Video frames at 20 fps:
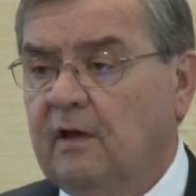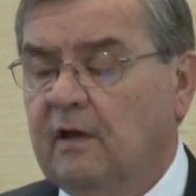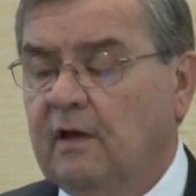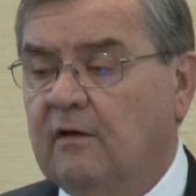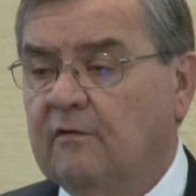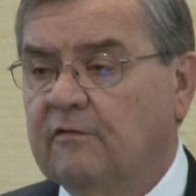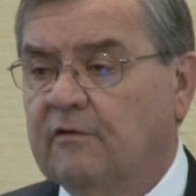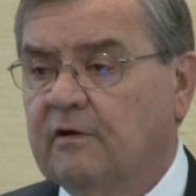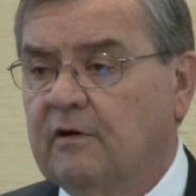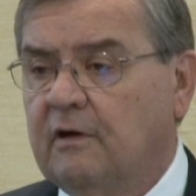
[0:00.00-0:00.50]

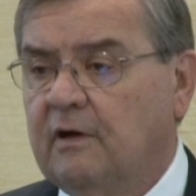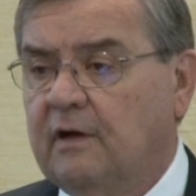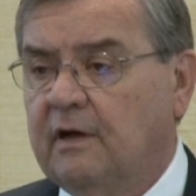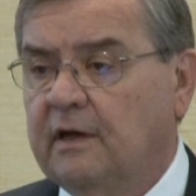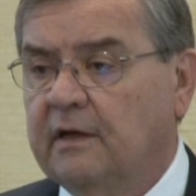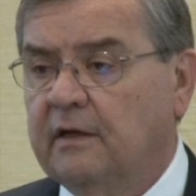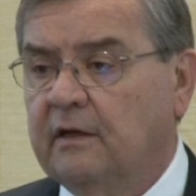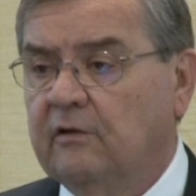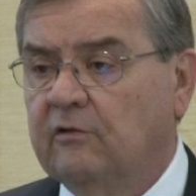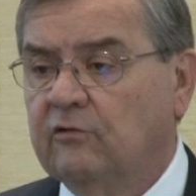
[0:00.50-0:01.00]
of
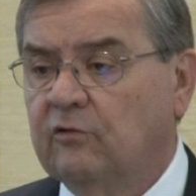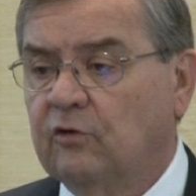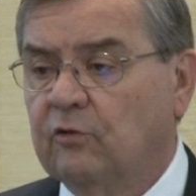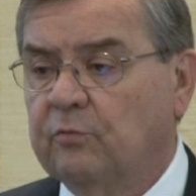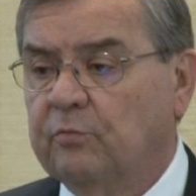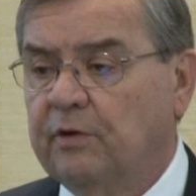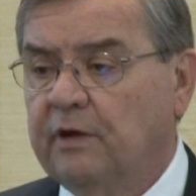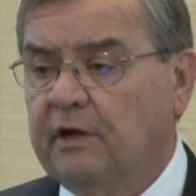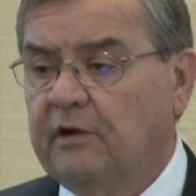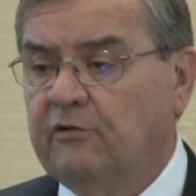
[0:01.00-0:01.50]
clients or
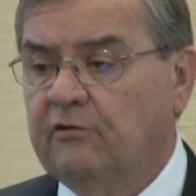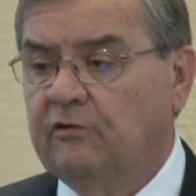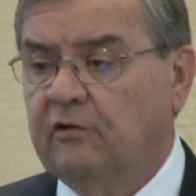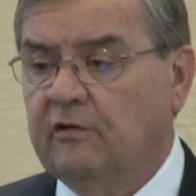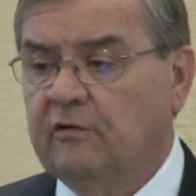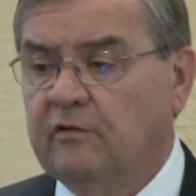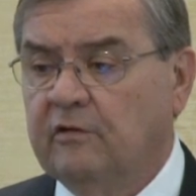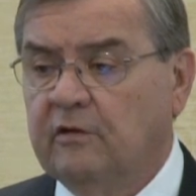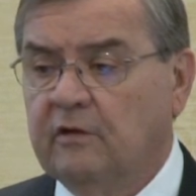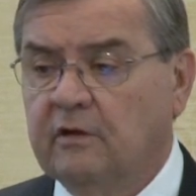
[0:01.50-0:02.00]

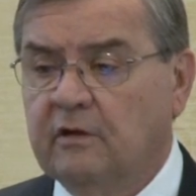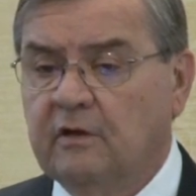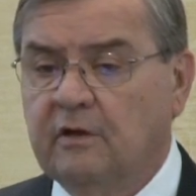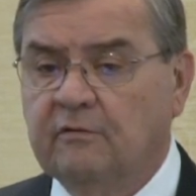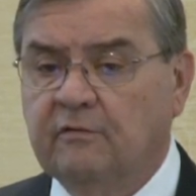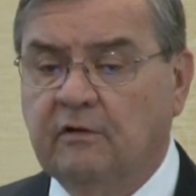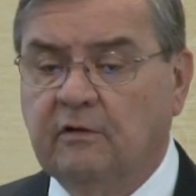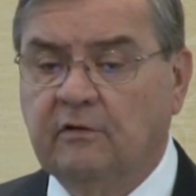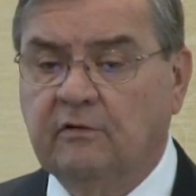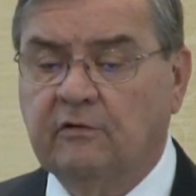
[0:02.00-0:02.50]
patients in a
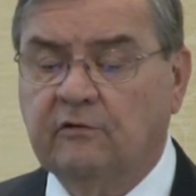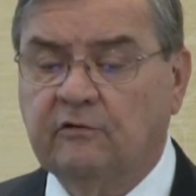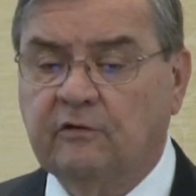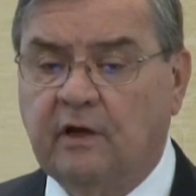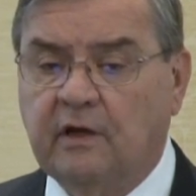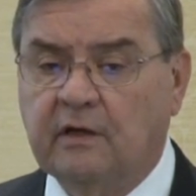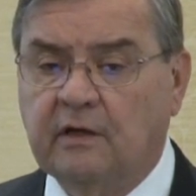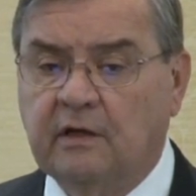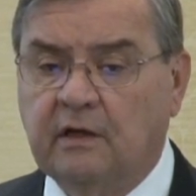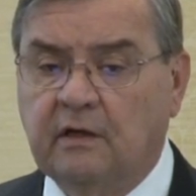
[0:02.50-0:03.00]
given
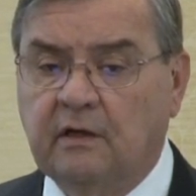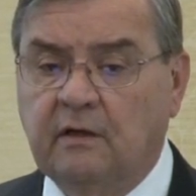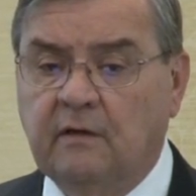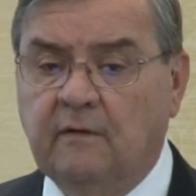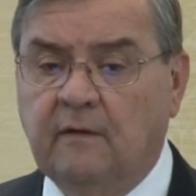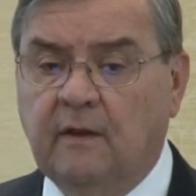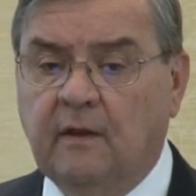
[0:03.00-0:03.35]
setting